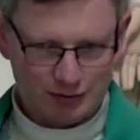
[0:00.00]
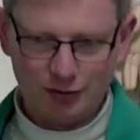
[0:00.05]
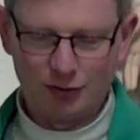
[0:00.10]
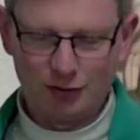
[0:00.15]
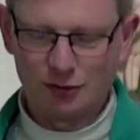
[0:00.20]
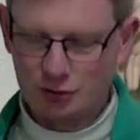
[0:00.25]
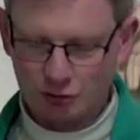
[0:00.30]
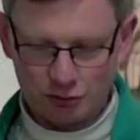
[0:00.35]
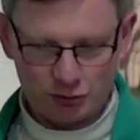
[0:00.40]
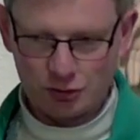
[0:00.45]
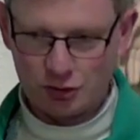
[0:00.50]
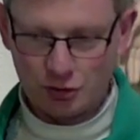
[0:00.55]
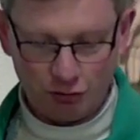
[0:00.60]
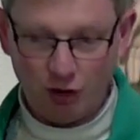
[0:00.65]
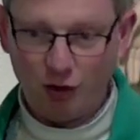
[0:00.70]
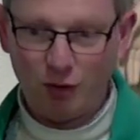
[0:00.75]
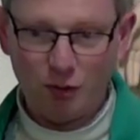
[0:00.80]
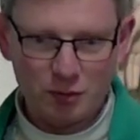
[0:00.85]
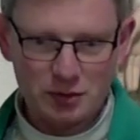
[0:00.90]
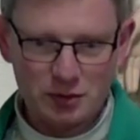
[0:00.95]
You're, you're
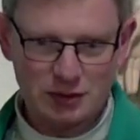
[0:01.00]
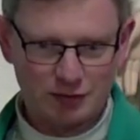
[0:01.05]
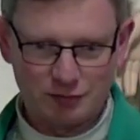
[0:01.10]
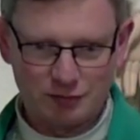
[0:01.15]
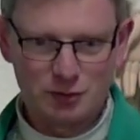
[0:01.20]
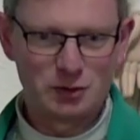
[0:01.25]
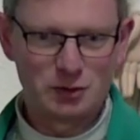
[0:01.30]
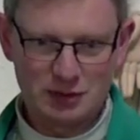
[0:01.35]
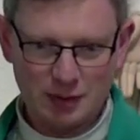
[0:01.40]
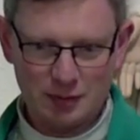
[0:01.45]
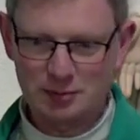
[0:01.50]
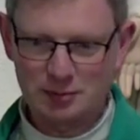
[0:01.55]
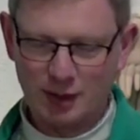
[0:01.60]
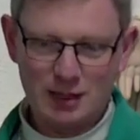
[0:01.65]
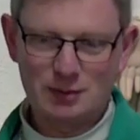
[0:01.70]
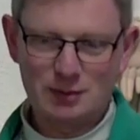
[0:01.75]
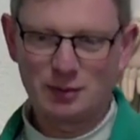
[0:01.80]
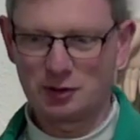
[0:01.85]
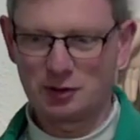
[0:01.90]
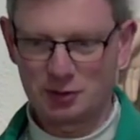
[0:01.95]
always kind of two steps
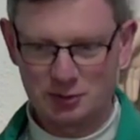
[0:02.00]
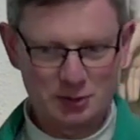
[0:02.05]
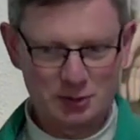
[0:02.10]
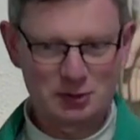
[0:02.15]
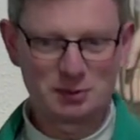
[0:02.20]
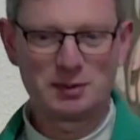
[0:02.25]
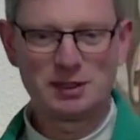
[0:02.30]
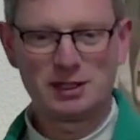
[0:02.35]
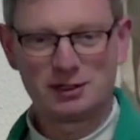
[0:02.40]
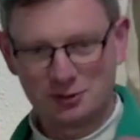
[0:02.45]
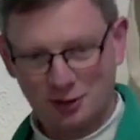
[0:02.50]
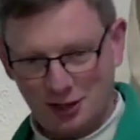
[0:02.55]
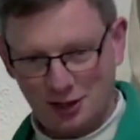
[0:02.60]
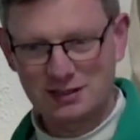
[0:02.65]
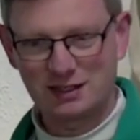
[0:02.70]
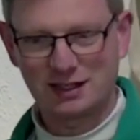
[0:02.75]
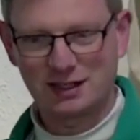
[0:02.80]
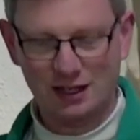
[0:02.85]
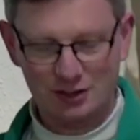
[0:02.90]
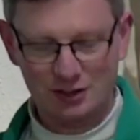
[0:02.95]
behind where you're supposed to be, trying
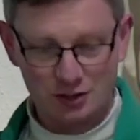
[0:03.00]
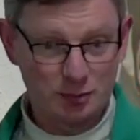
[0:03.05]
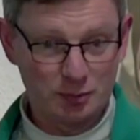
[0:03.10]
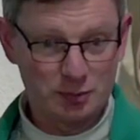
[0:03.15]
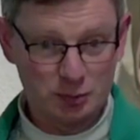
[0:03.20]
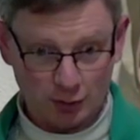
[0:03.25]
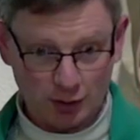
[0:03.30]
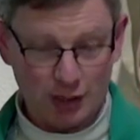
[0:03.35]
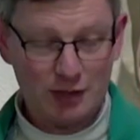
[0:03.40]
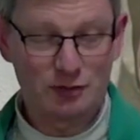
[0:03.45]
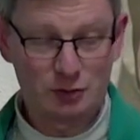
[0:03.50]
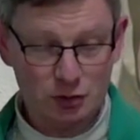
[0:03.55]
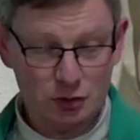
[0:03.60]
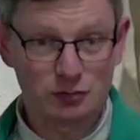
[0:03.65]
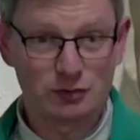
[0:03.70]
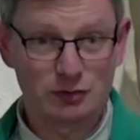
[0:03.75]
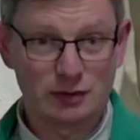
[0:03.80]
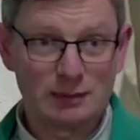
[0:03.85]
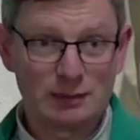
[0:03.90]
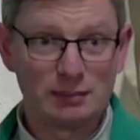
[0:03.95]
to catch up. So life is
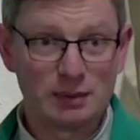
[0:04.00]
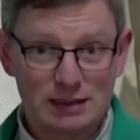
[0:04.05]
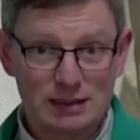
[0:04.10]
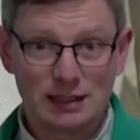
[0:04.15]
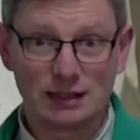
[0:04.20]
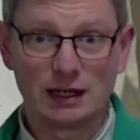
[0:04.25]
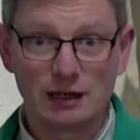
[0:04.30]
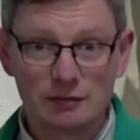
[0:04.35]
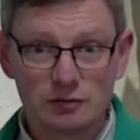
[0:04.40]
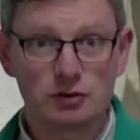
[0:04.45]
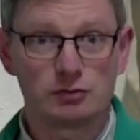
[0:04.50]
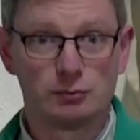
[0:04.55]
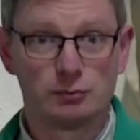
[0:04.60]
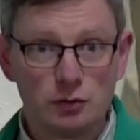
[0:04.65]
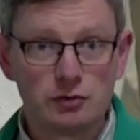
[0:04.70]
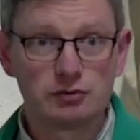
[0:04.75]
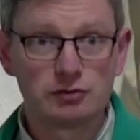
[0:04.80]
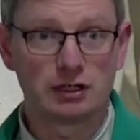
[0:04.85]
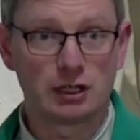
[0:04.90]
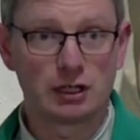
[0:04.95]
just really busy, and life just
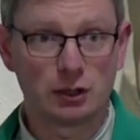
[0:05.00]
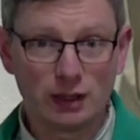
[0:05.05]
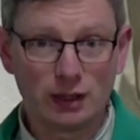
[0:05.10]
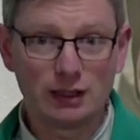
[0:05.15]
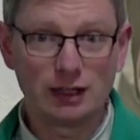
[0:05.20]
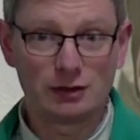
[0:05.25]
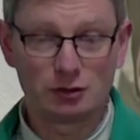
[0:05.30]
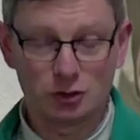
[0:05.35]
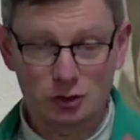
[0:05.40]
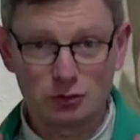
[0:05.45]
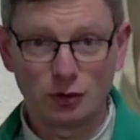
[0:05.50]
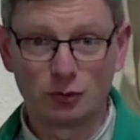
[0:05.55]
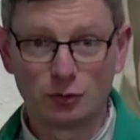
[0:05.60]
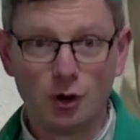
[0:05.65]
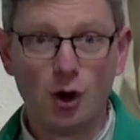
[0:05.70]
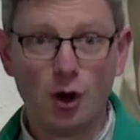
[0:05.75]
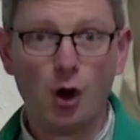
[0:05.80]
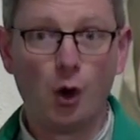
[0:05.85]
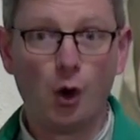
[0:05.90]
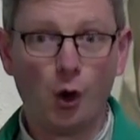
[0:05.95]
moves really quickly, and you're just
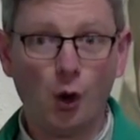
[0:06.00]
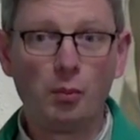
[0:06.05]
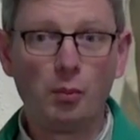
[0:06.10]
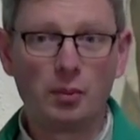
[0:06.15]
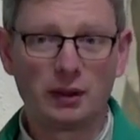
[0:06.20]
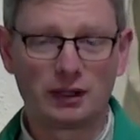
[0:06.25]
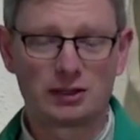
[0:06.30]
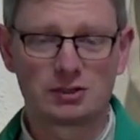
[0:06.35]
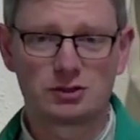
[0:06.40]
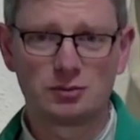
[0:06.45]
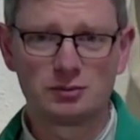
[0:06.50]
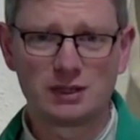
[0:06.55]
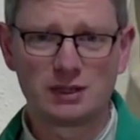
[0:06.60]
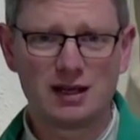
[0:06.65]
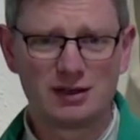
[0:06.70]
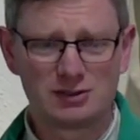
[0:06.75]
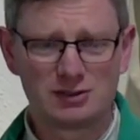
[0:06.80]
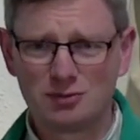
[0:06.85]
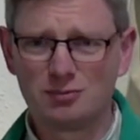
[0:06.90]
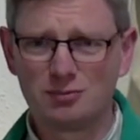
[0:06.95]
hoping that
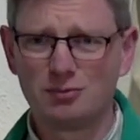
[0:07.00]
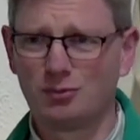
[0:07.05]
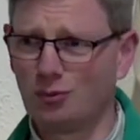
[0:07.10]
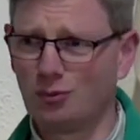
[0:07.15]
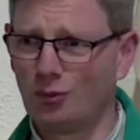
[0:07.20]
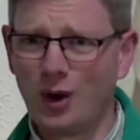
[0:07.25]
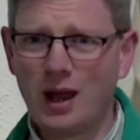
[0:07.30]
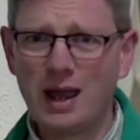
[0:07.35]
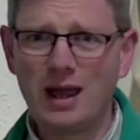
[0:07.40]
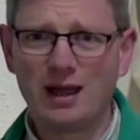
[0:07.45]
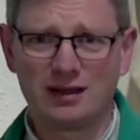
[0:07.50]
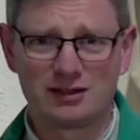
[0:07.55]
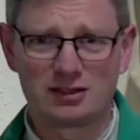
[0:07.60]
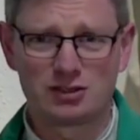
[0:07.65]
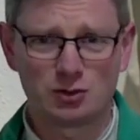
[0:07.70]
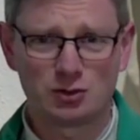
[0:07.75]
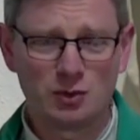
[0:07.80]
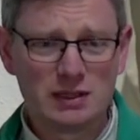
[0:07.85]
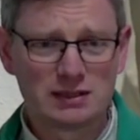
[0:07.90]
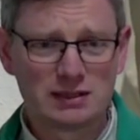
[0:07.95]
someday, some way I can
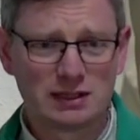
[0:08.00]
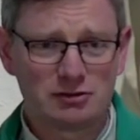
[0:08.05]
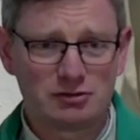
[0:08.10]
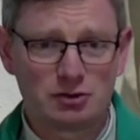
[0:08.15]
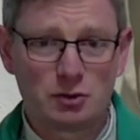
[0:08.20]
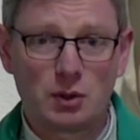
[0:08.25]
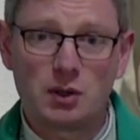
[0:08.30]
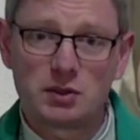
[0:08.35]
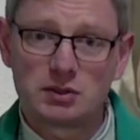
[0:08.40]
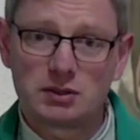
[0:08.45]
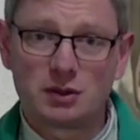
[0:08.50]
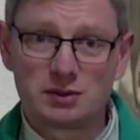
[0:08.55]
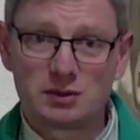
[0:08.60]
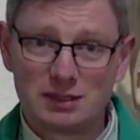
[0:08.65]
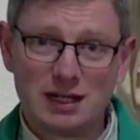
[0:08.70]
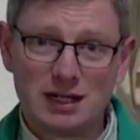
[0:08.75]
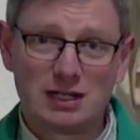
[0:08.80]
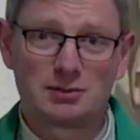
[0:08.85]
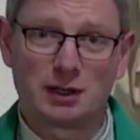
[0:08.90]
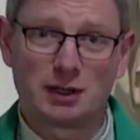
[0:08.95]
squeeze an extra two hours out of
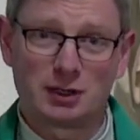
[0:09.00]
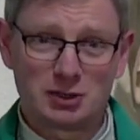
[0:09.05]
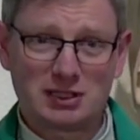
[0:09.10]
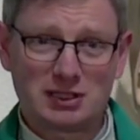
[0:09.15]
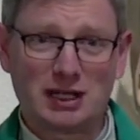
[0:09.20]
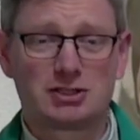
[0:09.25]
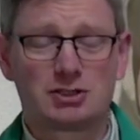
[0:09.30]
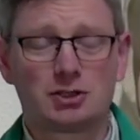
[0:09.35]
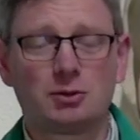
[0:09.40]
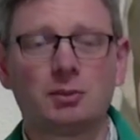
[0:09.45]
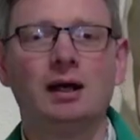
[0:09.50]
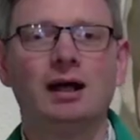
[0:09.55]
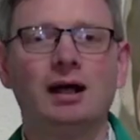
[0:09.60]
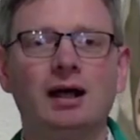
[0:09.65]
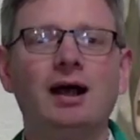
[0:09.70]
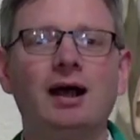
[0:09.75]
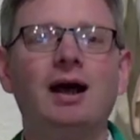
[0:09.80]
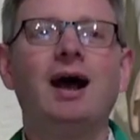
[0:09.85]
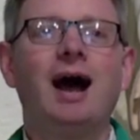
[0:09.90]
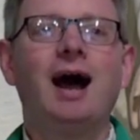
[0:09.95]
today so I can just catch up.
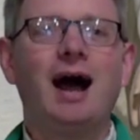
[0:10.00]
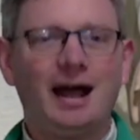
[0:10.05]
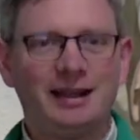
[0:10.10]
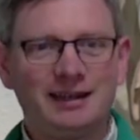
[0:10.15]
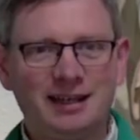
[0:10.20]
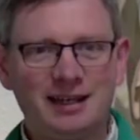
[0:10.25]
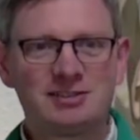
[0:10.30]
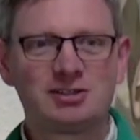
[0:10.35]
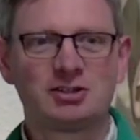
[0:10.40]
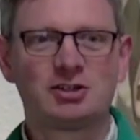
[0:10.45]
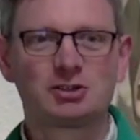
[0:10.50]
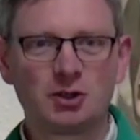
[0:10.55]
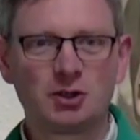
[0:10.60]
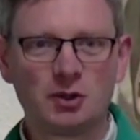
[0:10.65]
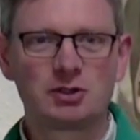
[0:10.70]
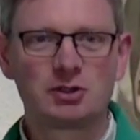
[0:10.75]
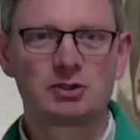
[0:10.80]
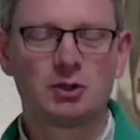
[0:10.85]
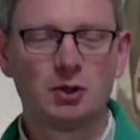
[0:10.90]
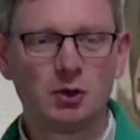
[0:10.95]
And things are just
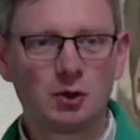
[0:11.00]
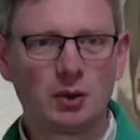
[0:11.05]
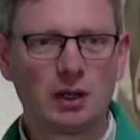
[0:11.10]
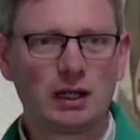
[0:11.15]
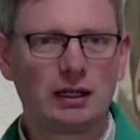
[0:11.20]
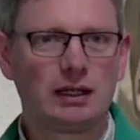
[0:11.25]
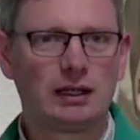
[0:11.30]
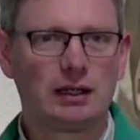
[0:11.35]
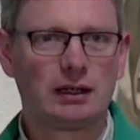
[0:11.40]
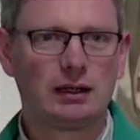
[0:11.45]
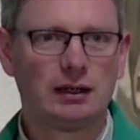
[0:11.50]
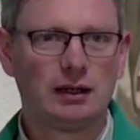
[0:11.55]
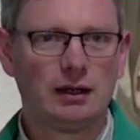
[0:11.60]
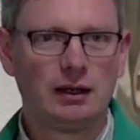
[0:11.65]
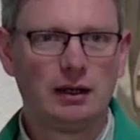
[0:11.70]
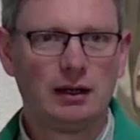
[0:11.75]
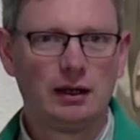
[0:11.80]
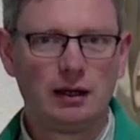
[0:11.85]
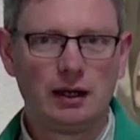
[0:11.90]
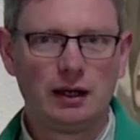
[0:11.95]
going so quickly.
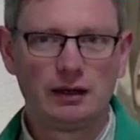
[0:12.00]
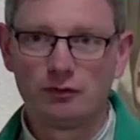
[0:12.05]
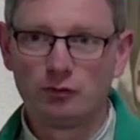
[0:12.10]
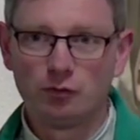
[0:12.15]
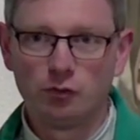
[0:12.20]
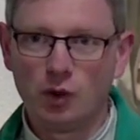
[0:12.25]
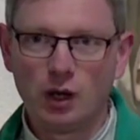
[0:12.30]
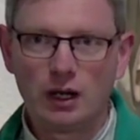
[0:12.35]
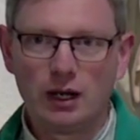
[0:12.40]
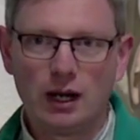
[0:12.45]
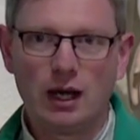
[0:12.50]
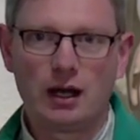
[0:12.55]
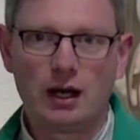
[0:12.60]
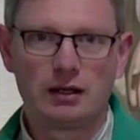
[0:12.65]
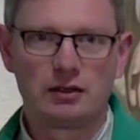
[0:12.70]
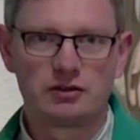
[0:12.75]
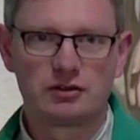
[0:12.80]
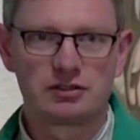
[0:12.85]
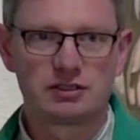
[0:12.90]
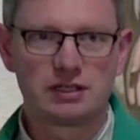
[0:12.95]
And then voila,
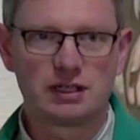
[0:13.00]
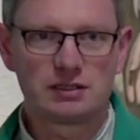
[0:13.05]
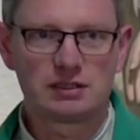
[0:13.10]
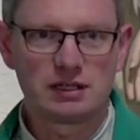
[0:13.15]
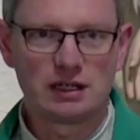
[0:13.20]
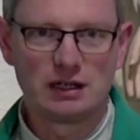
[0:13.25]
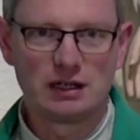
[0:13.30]
you're sixty.